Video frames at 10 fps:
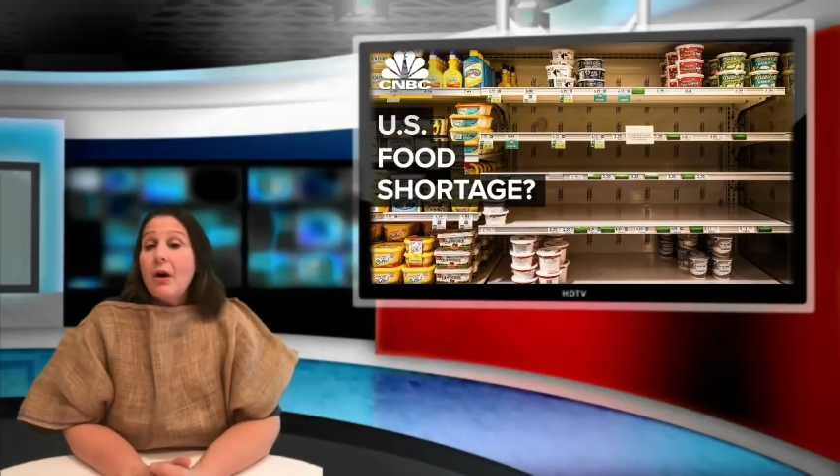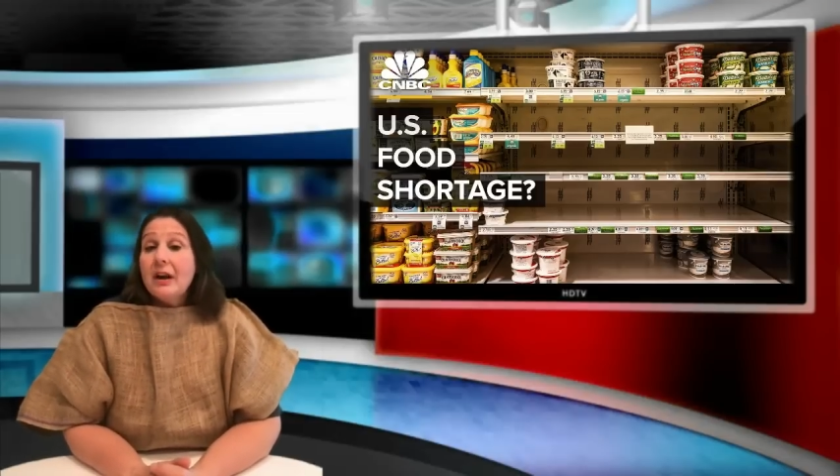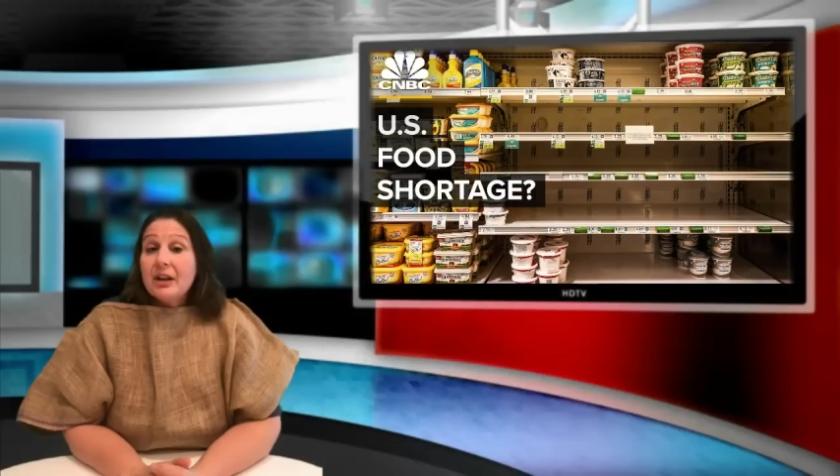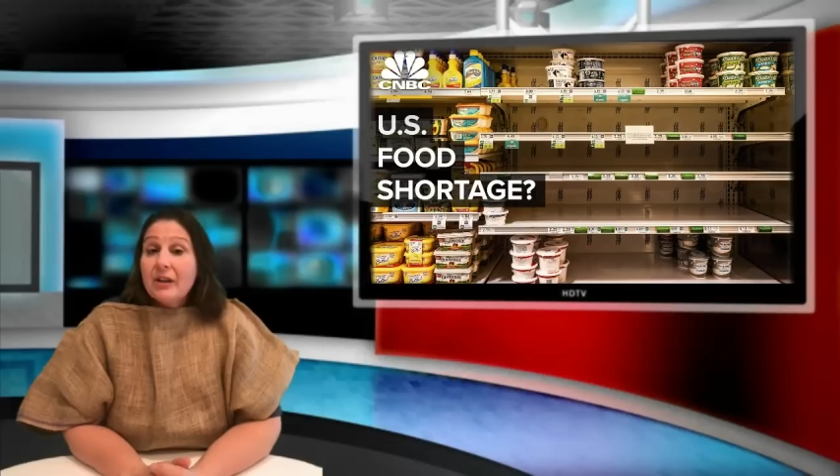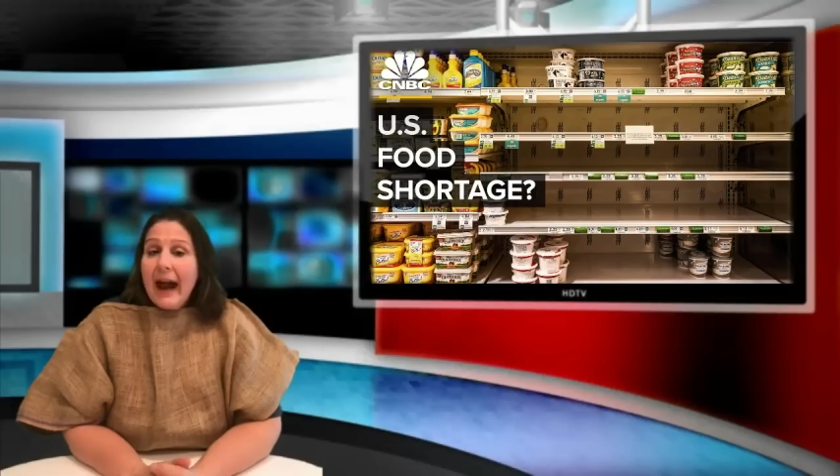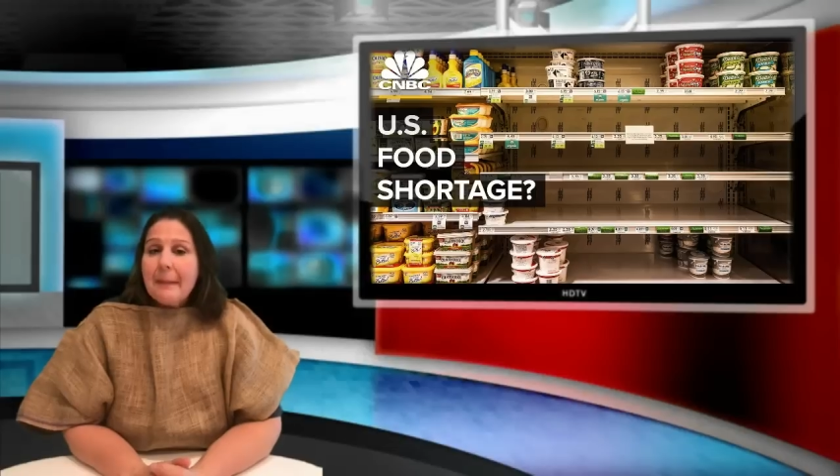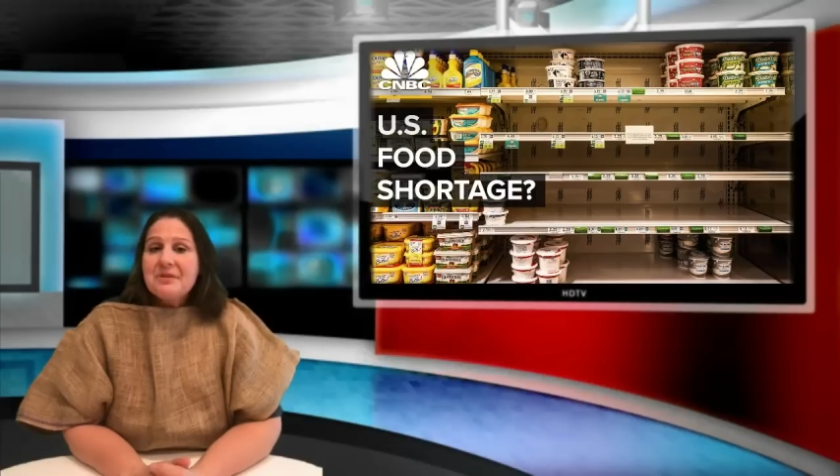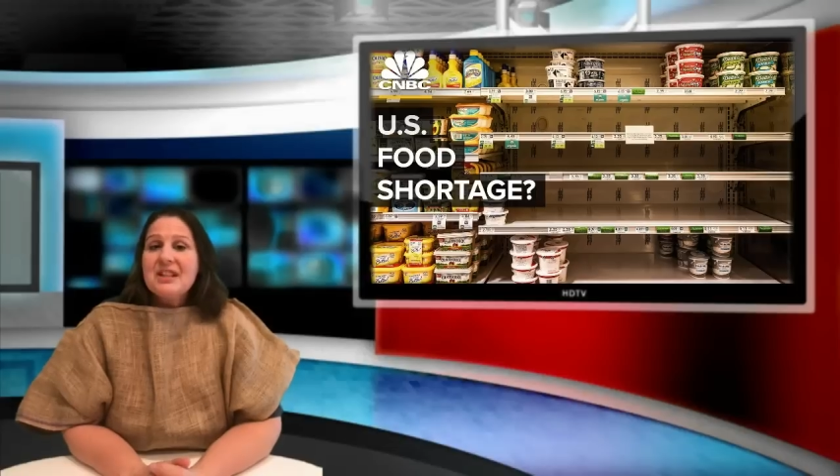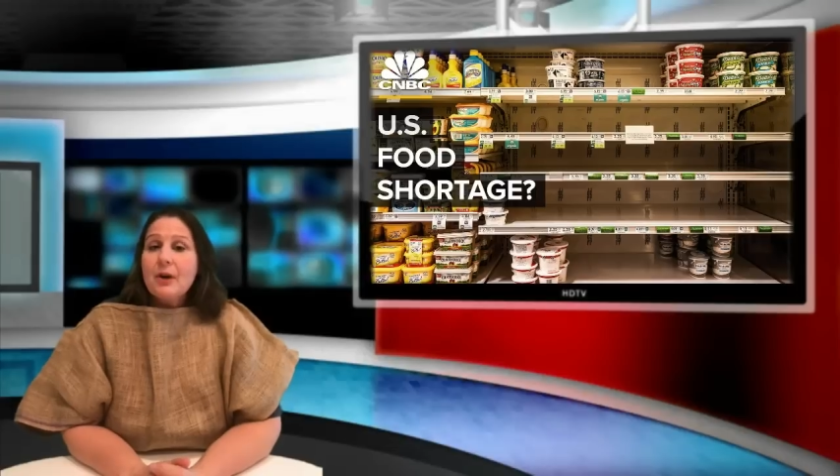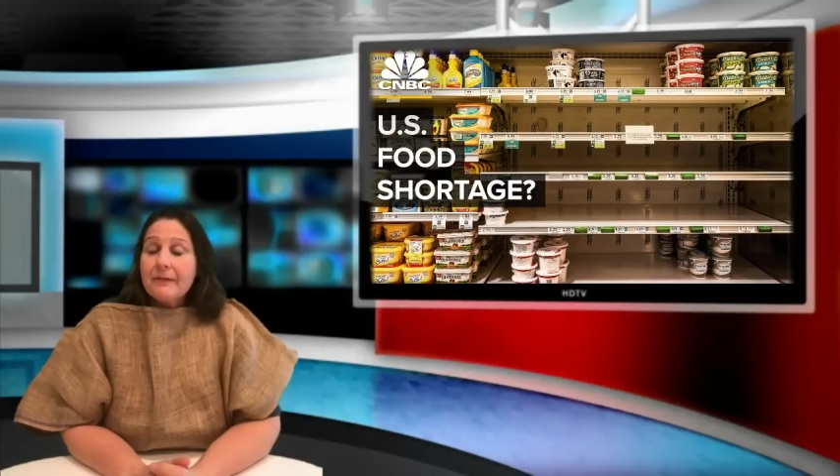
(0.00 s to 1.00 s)
on
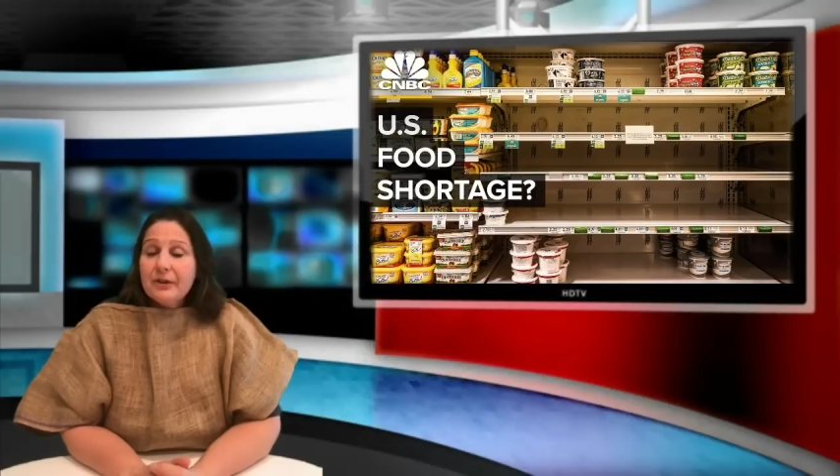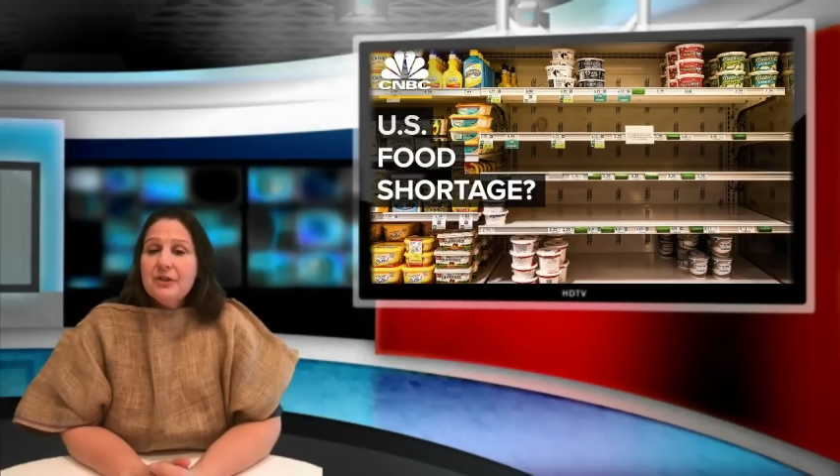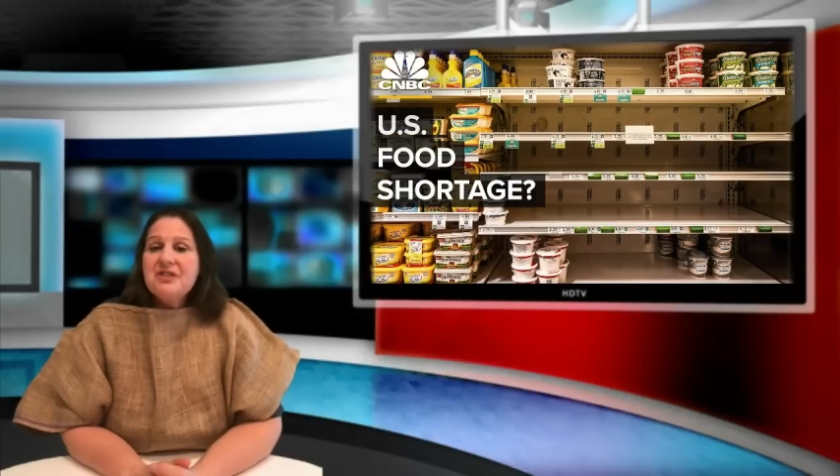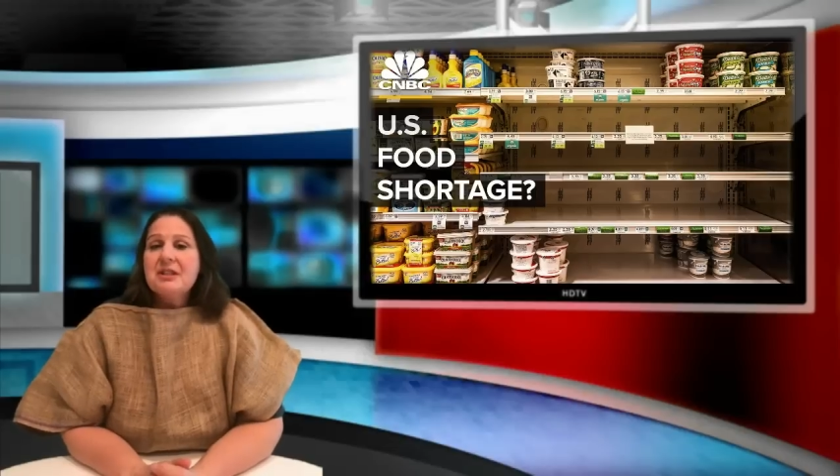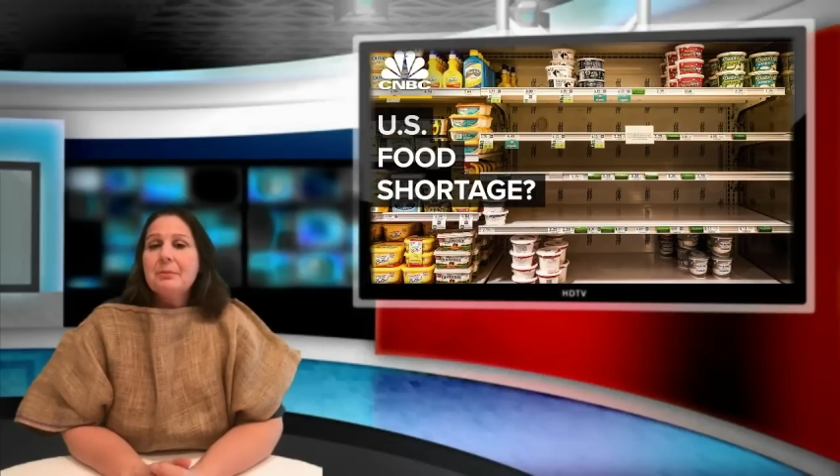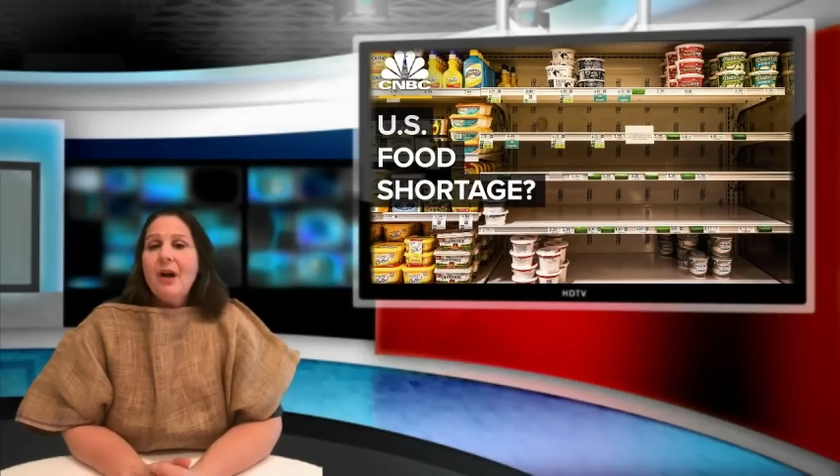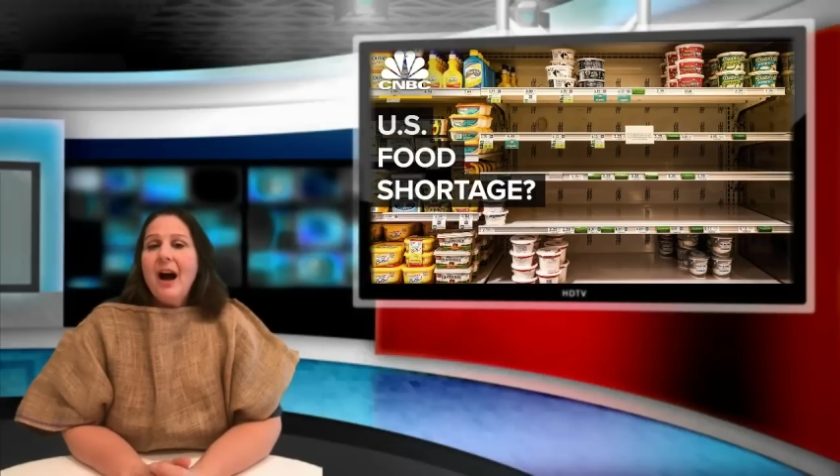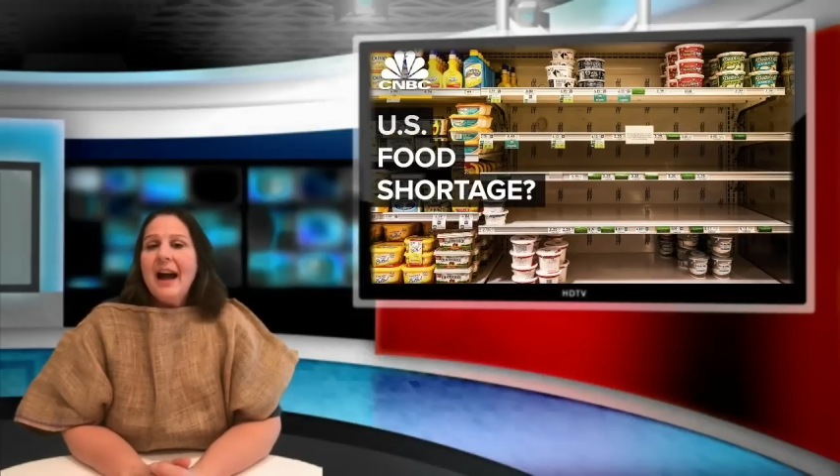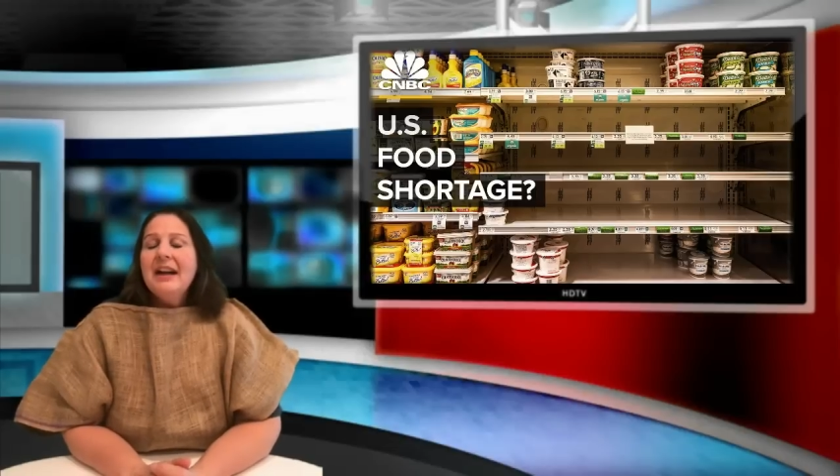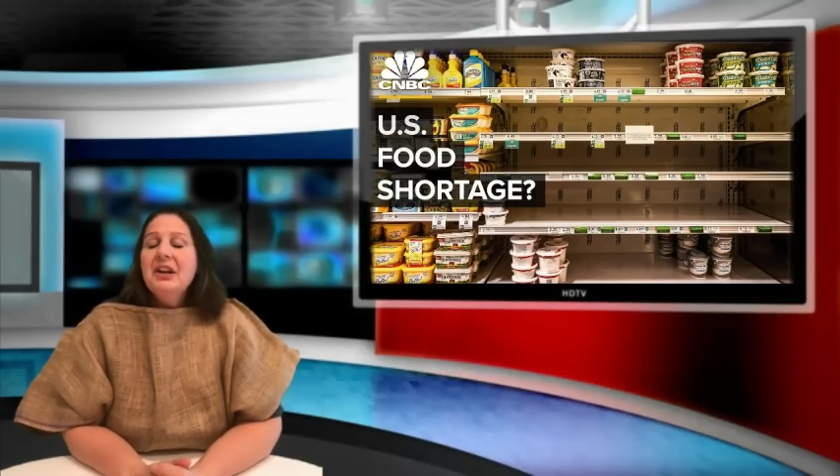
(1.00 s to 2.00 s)
collapsing our food
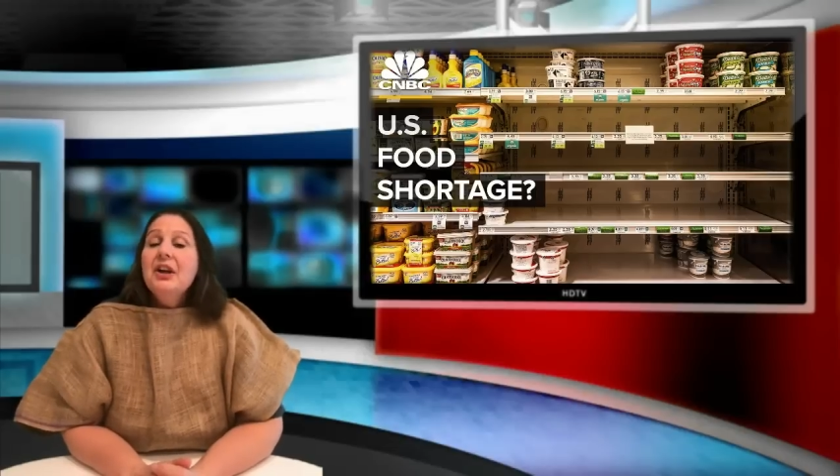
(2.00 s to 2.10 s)
supply